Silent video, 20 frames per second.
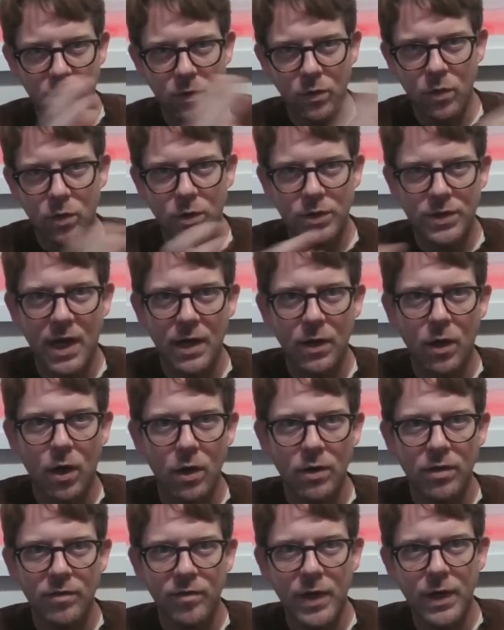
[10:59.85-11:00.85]
looked at
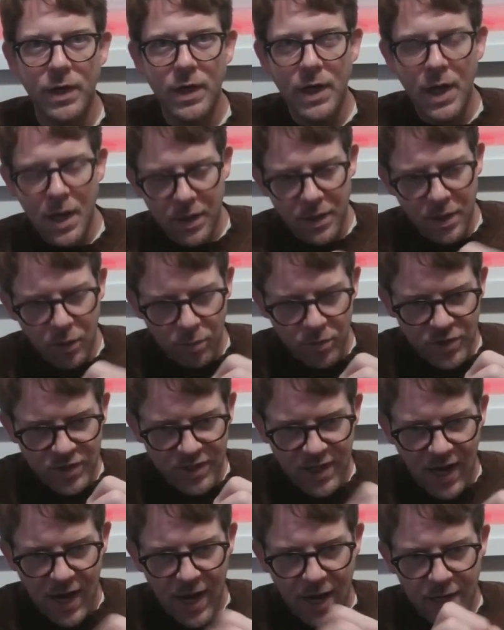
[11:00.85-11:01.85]
all of it, there was
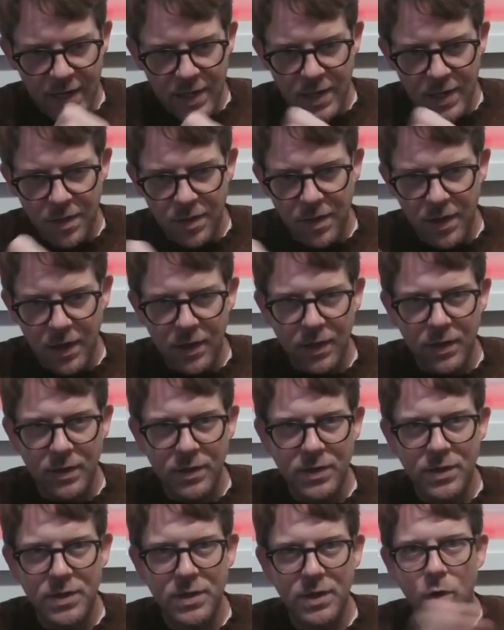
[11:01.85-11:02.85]
tiny
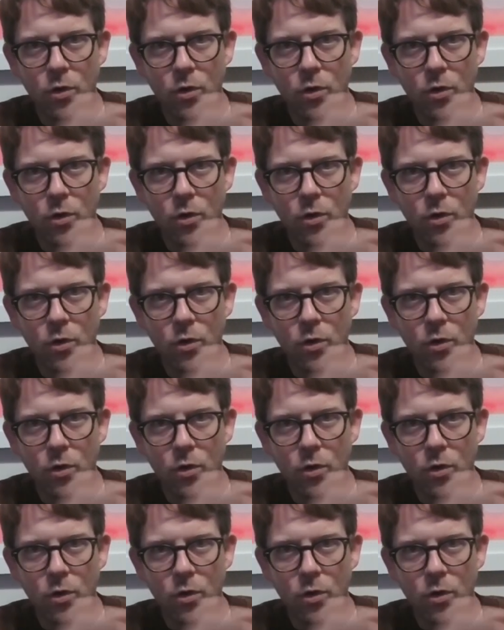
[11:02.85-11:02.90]
things